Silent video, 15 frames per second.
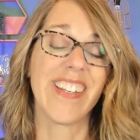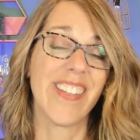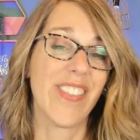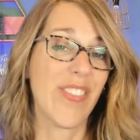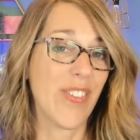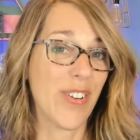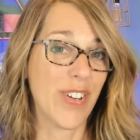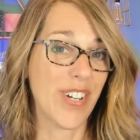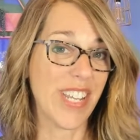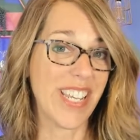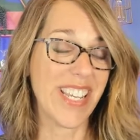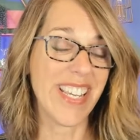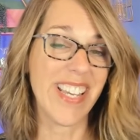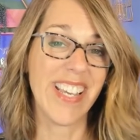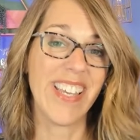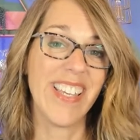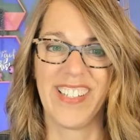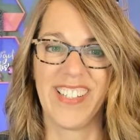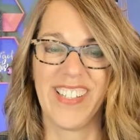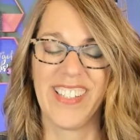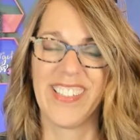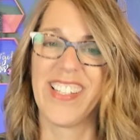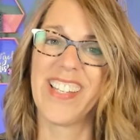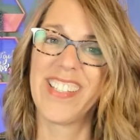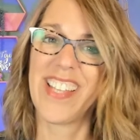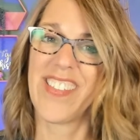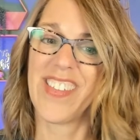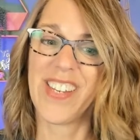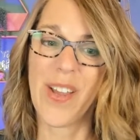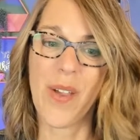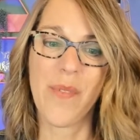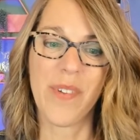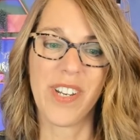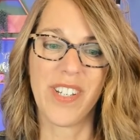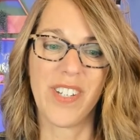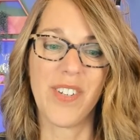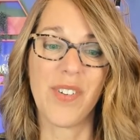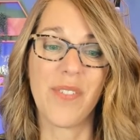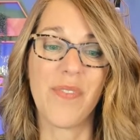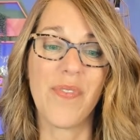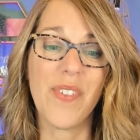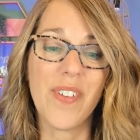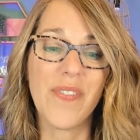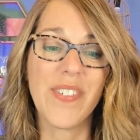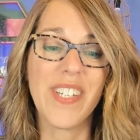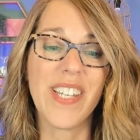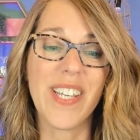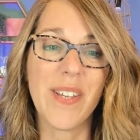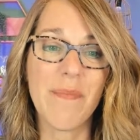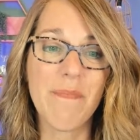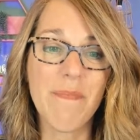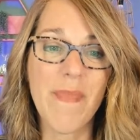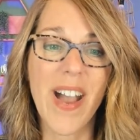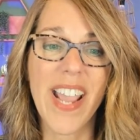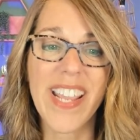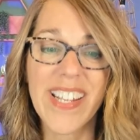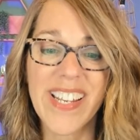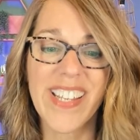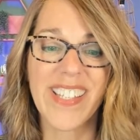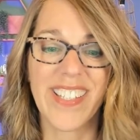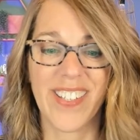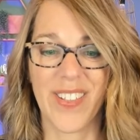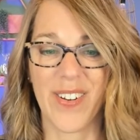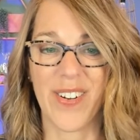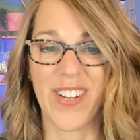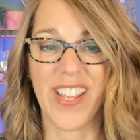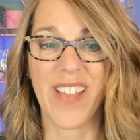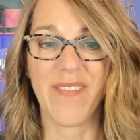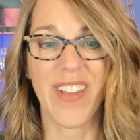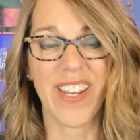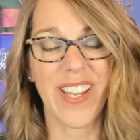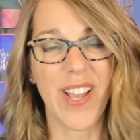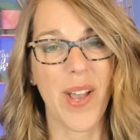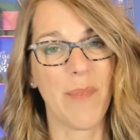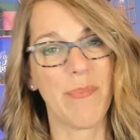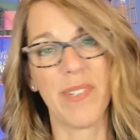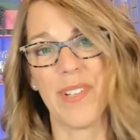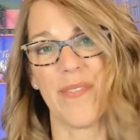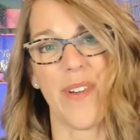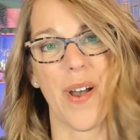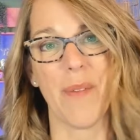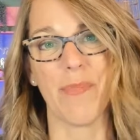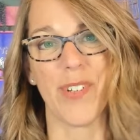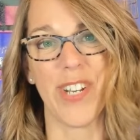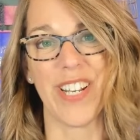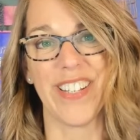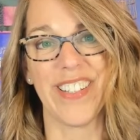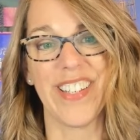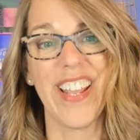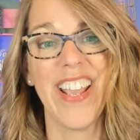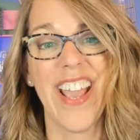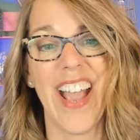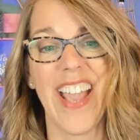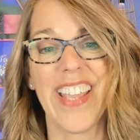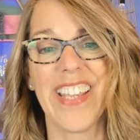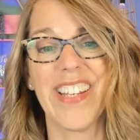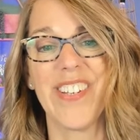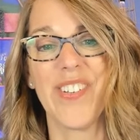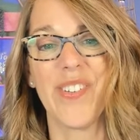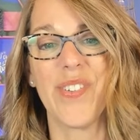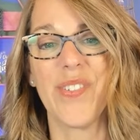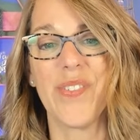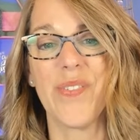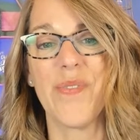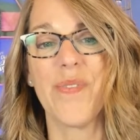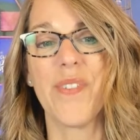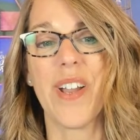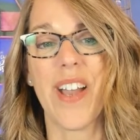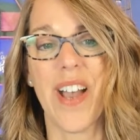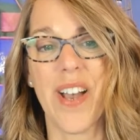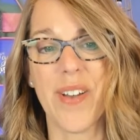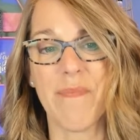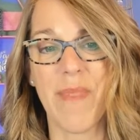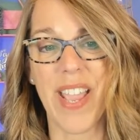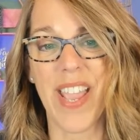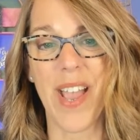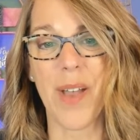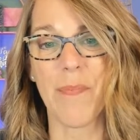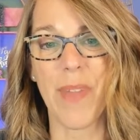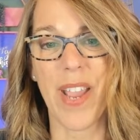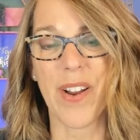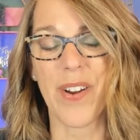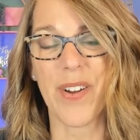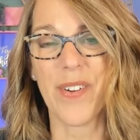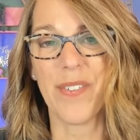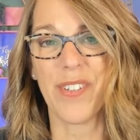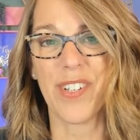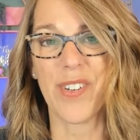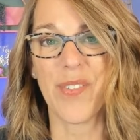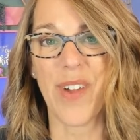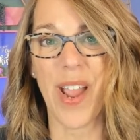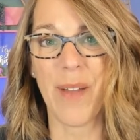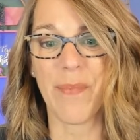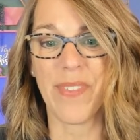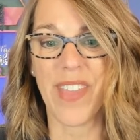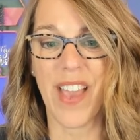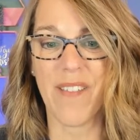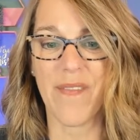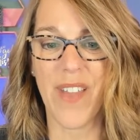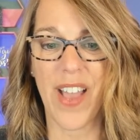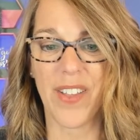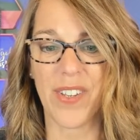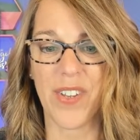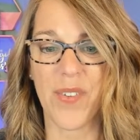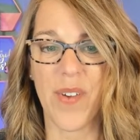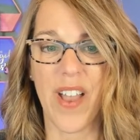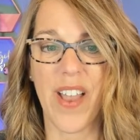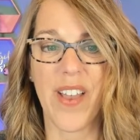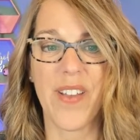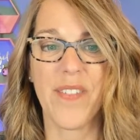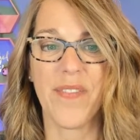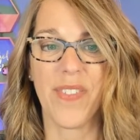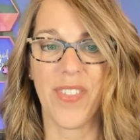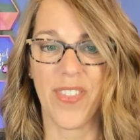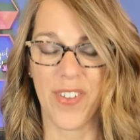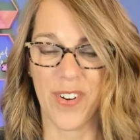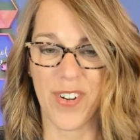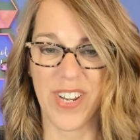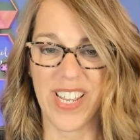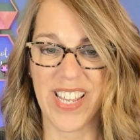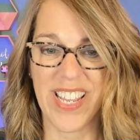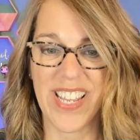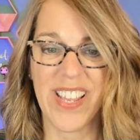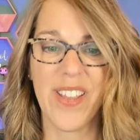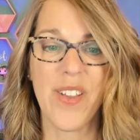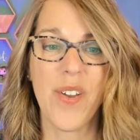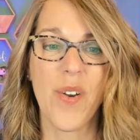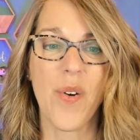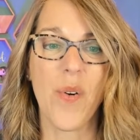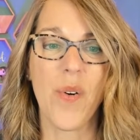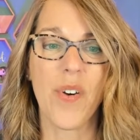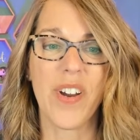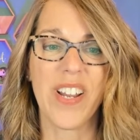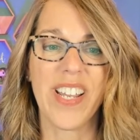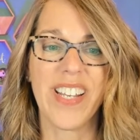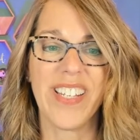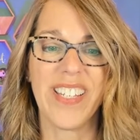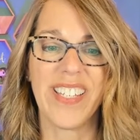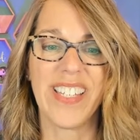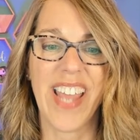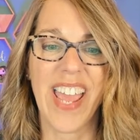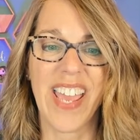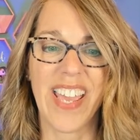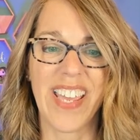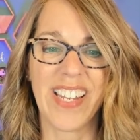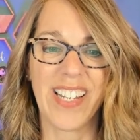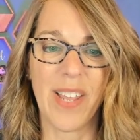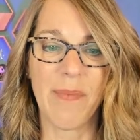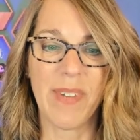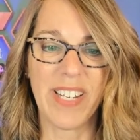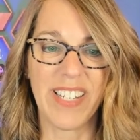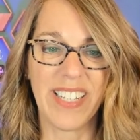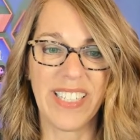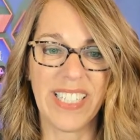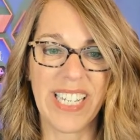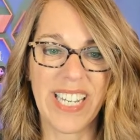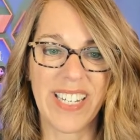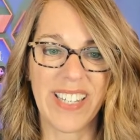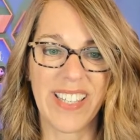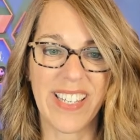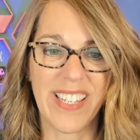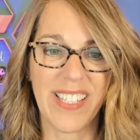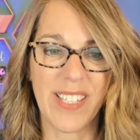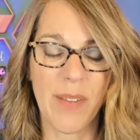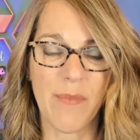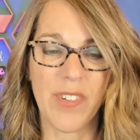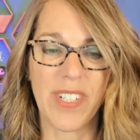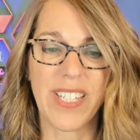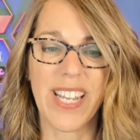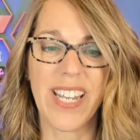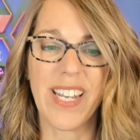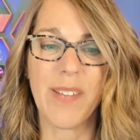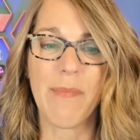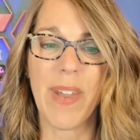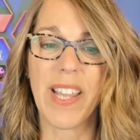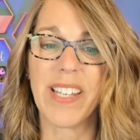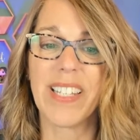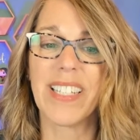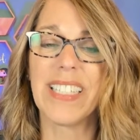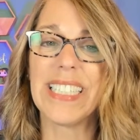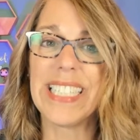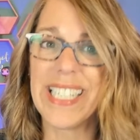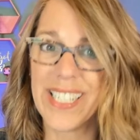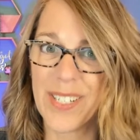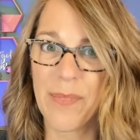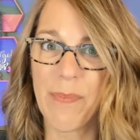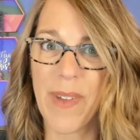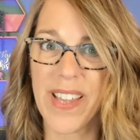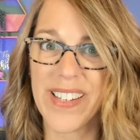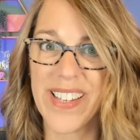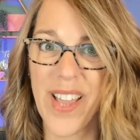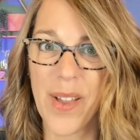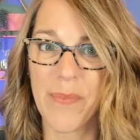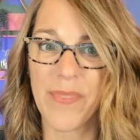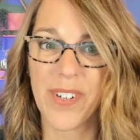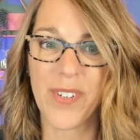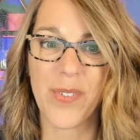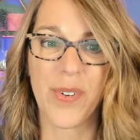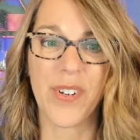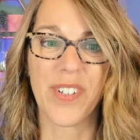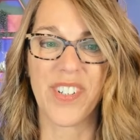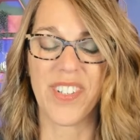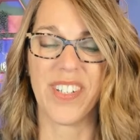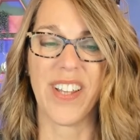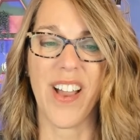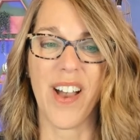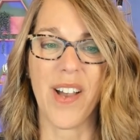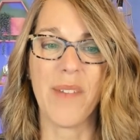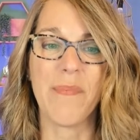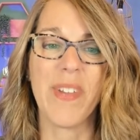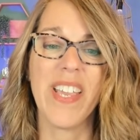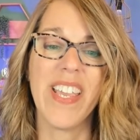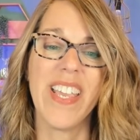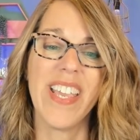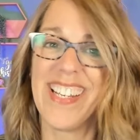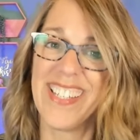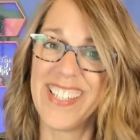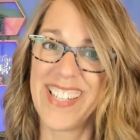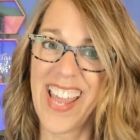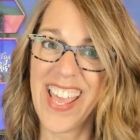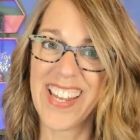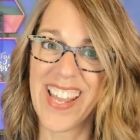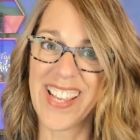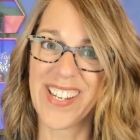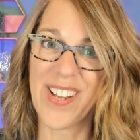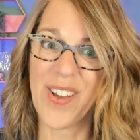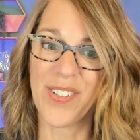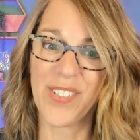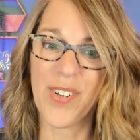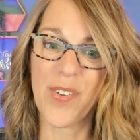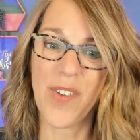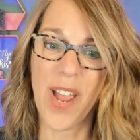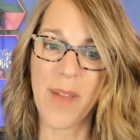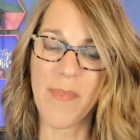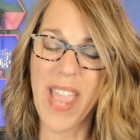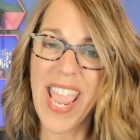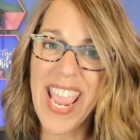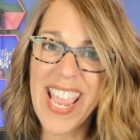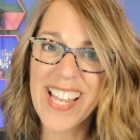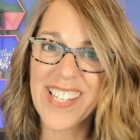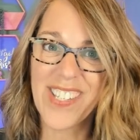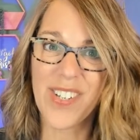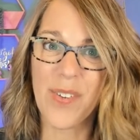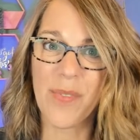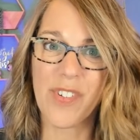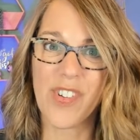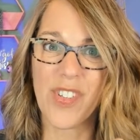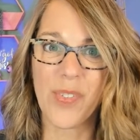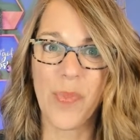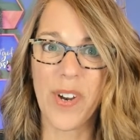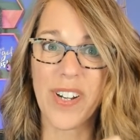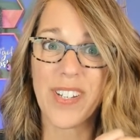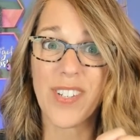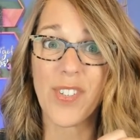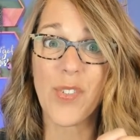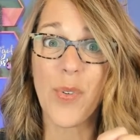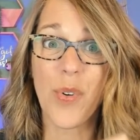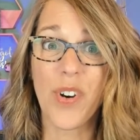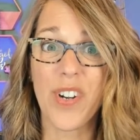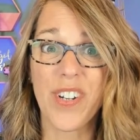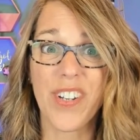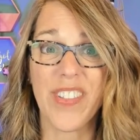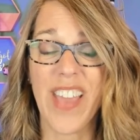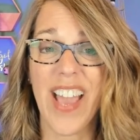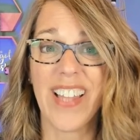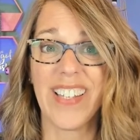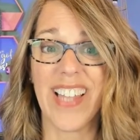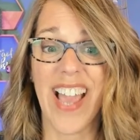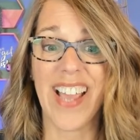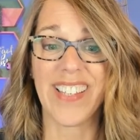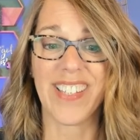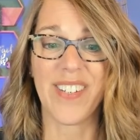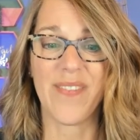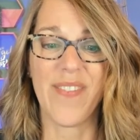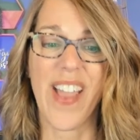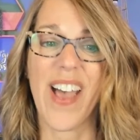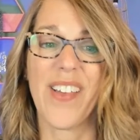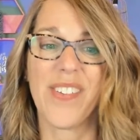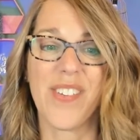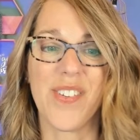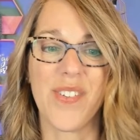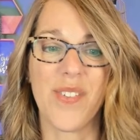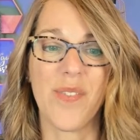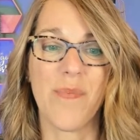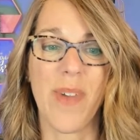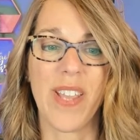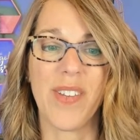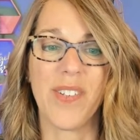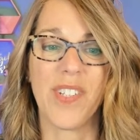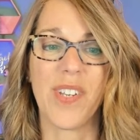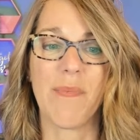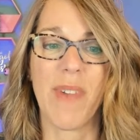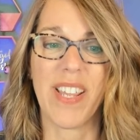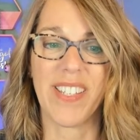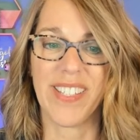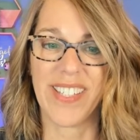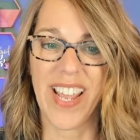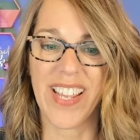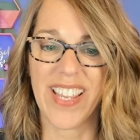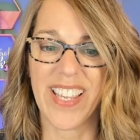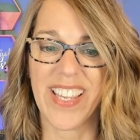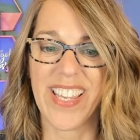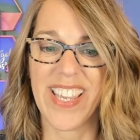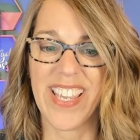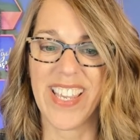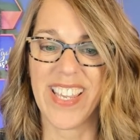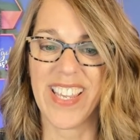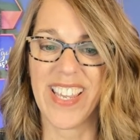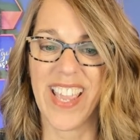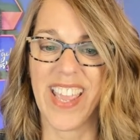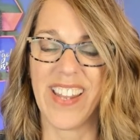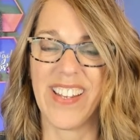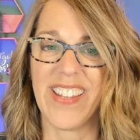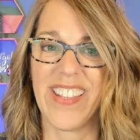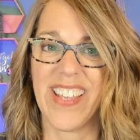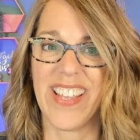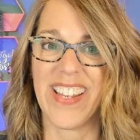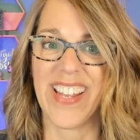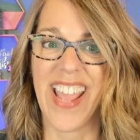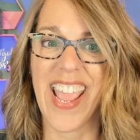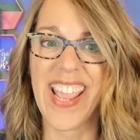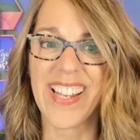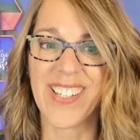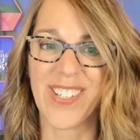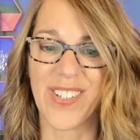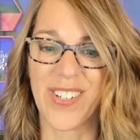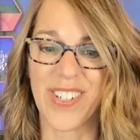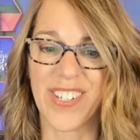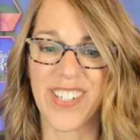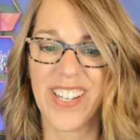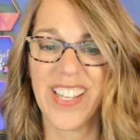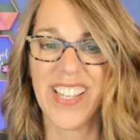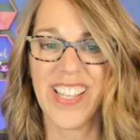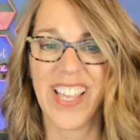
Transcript: get 30. Let's say that now I wanted to do 50 minus 30. I've got a couple of options. I can do um, my up arrow to grab that value of 30, or instead, let me delete this. I'm just hitting my delete button up there towards the top. Instead, I can also grab answer, which is where it stored that last value by using my second key and then answer,